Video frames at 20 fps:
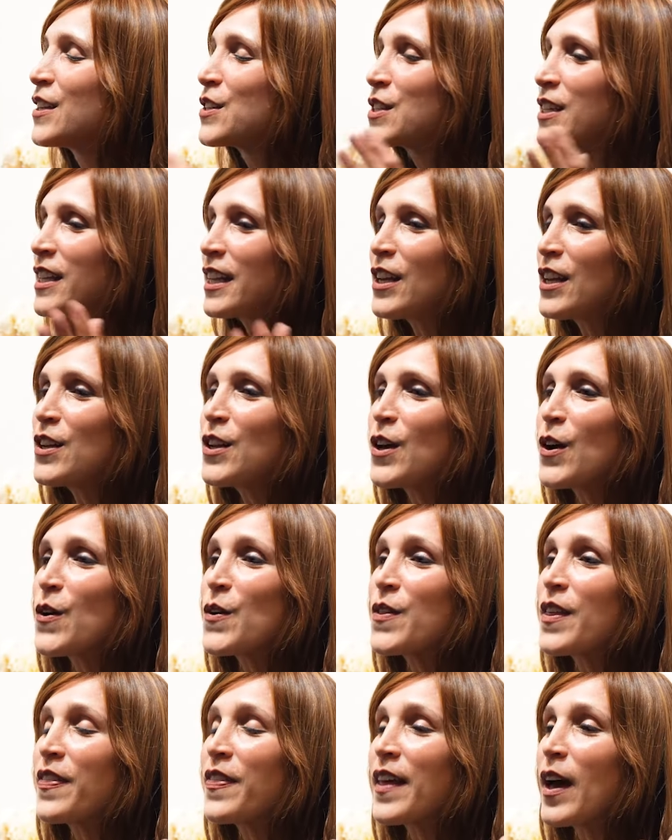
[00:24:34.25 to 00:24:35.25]
She didn't
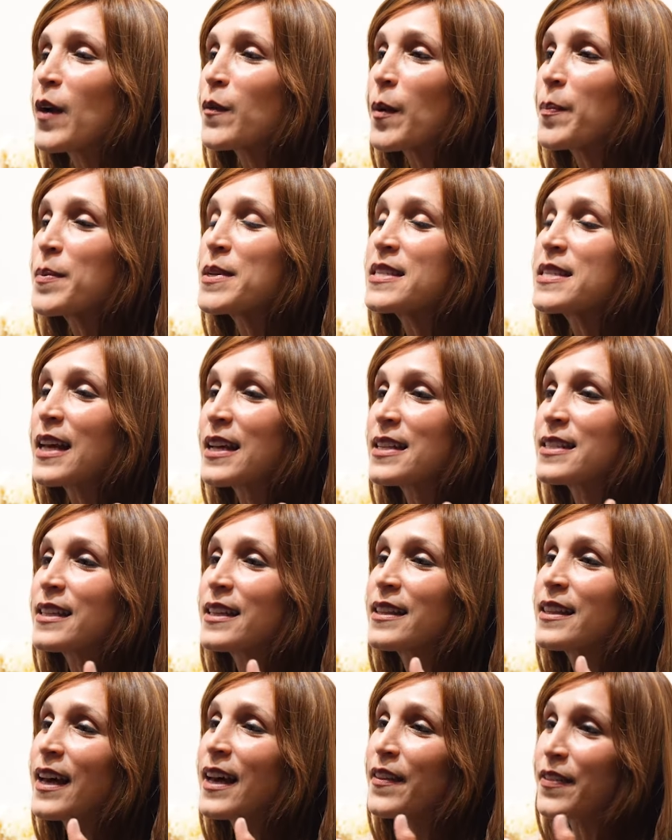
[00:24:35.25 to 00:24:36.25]
know that that
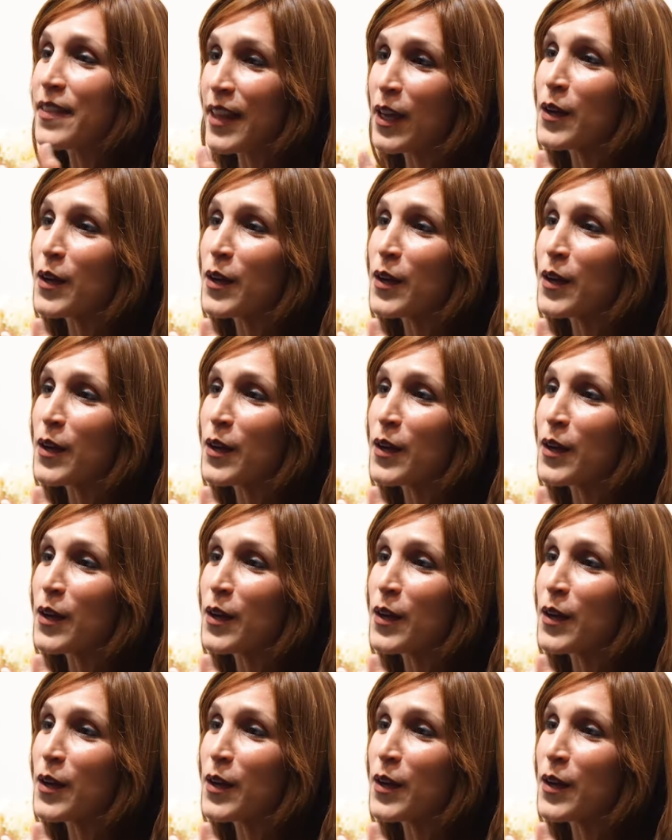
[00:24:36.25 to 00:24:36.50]
represented that